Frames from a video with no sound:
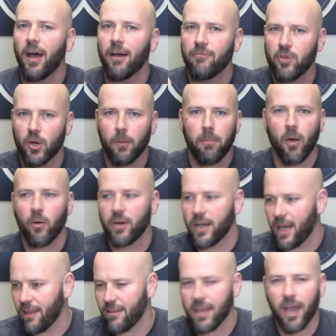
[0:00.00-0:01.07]
of your
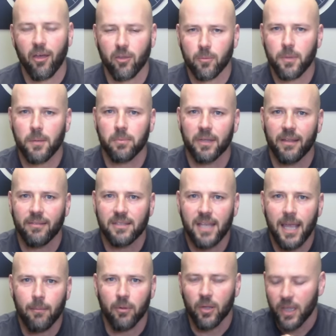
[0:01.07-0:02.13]
opponent and the other people at the
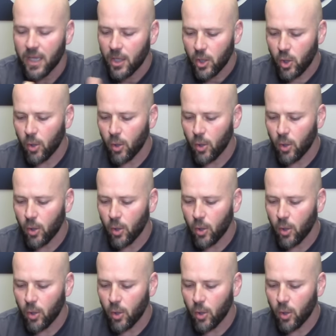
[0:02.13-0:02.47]
table.